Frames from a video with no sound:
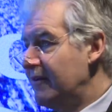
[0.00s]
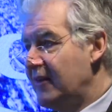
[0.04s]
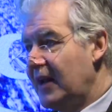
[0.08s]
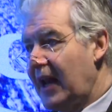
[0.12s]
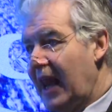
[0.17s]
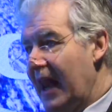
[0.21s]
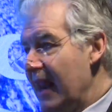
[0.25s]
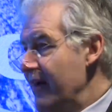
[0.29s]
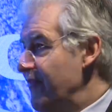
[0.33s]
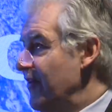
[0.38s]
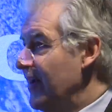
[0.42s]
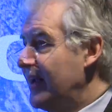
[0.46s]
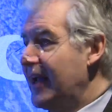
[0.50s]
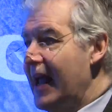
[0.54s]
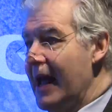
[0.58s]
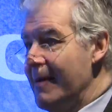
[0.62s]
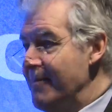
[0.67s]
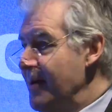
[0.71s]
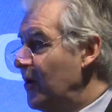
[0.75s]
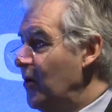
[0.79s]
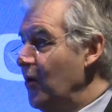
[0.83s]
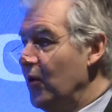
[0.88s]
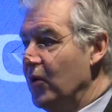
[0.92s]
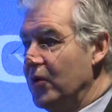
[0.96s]
clever
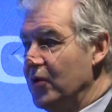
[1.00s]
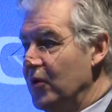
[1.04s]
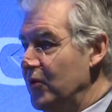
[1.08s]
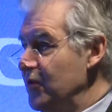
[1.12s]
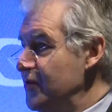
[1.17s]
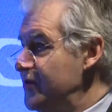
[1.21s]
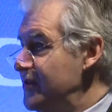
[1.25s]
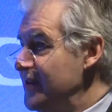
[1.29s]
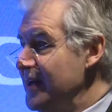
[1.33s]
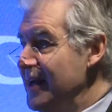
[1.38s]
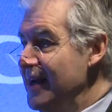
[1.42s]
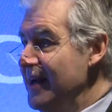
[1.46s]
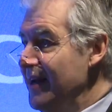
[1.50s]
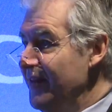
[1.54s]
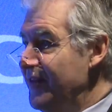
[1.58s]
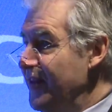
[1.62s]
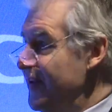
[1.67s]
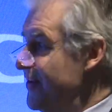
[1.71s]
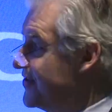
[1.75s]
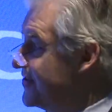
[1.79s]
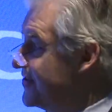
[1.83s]
chemicals that